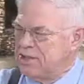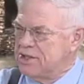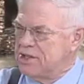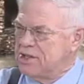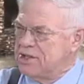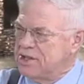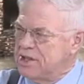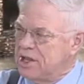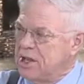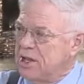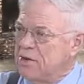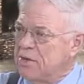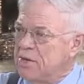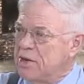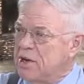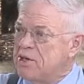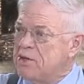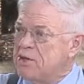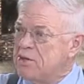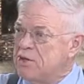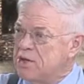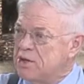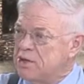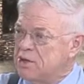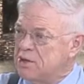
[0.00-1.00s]
since
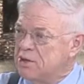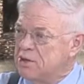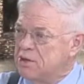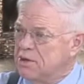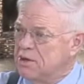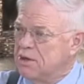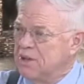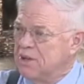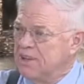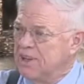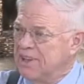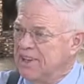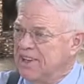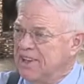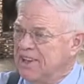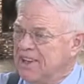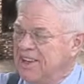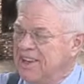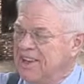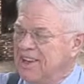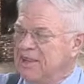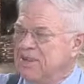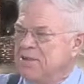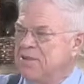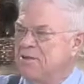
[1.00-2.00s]
elementary school. Th
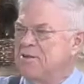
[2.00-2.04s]
yes, this